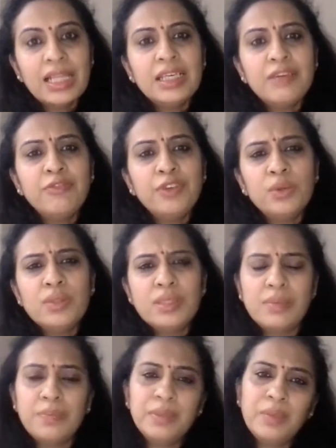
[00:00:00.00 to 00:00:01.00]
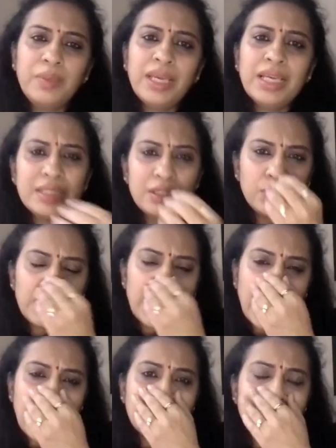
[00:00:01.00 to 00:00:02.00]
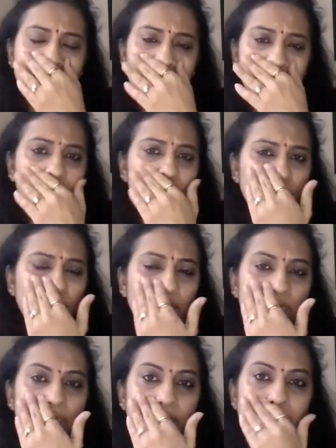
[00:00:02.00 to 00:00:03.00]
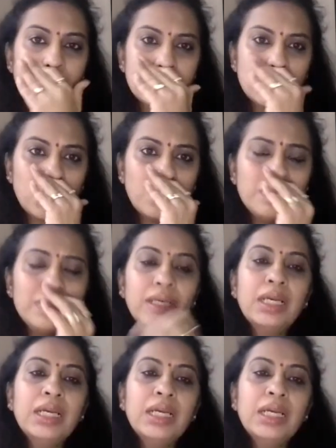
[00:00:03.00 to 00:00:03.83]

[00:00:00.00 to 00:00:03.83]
There are few simple ways that you can support Montessori at home.